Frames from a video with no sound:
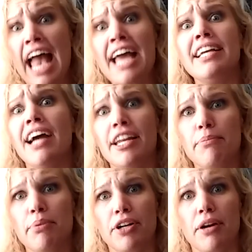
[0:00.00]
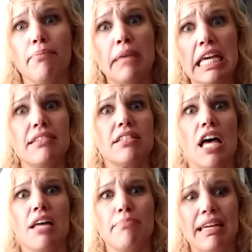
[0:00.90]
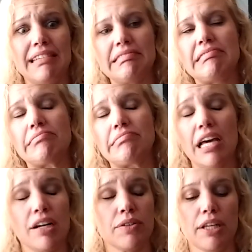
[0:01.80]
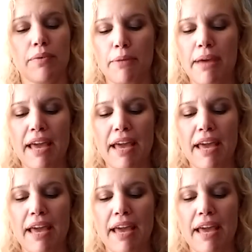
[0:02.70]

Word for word: Any kind of burger, meat, non-meat. I don't really want